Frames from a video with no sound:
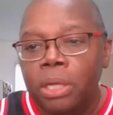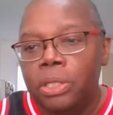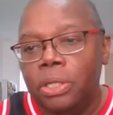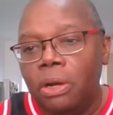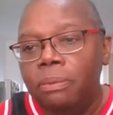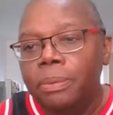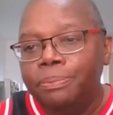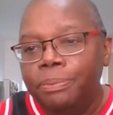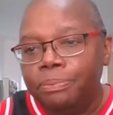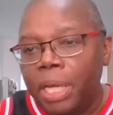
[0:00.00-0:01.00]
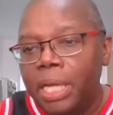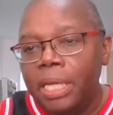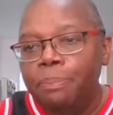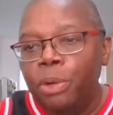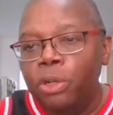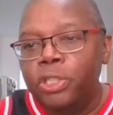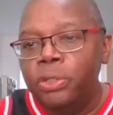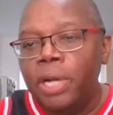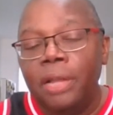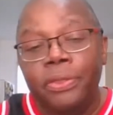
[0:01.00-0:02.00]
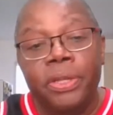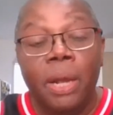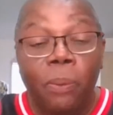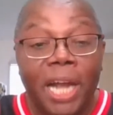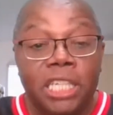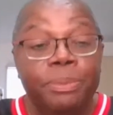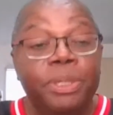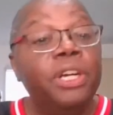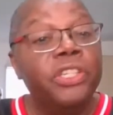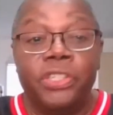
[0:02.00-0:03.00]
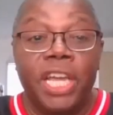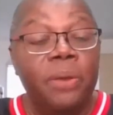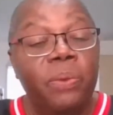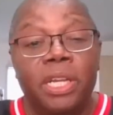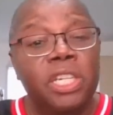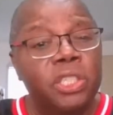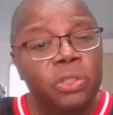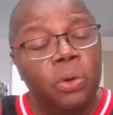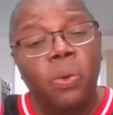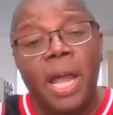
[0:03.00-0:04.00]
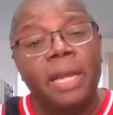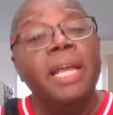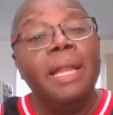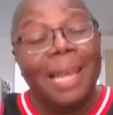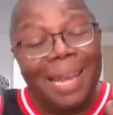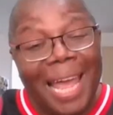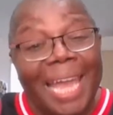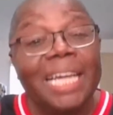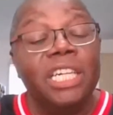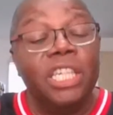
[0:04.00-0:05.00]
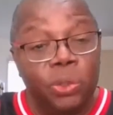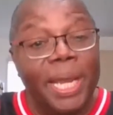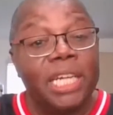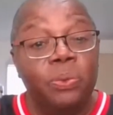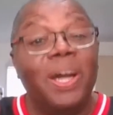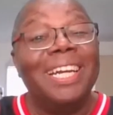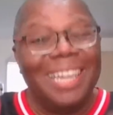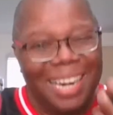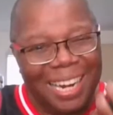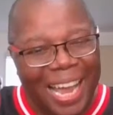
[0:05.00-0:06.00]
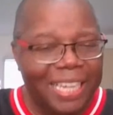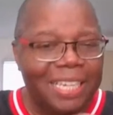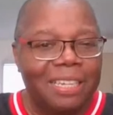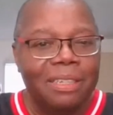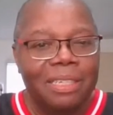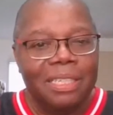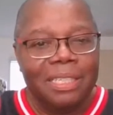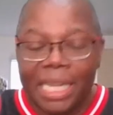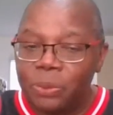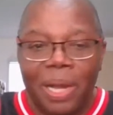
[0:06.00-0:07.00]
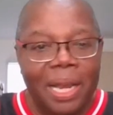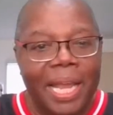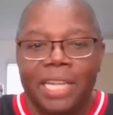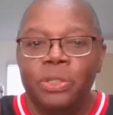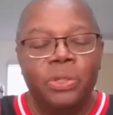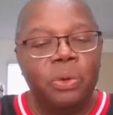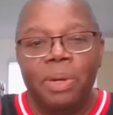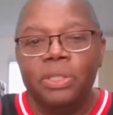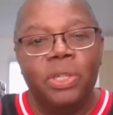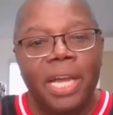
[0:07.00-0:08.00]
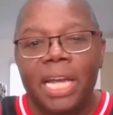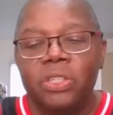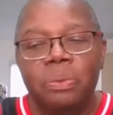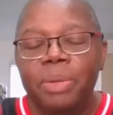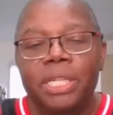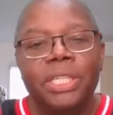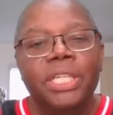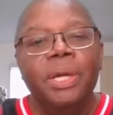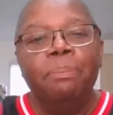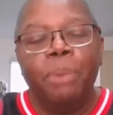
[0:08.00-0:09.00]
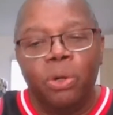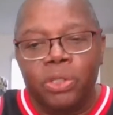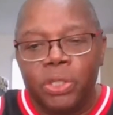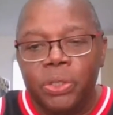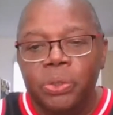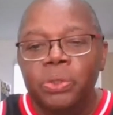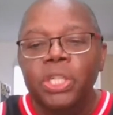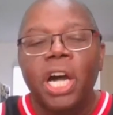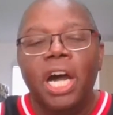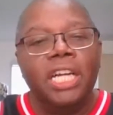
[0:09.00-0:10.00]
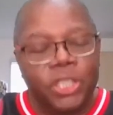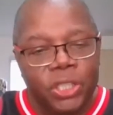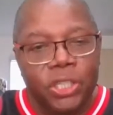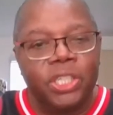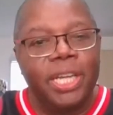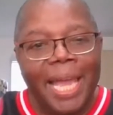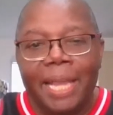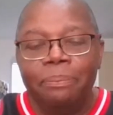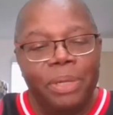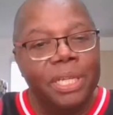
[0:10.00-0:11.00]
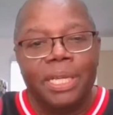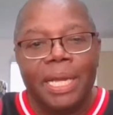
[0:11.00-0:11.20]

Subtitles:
so I think most of you out there that watch me are the same way. Because you know what? Like attracts what? Like. That's why I like you so much, you guys so much. Most of you are just like me.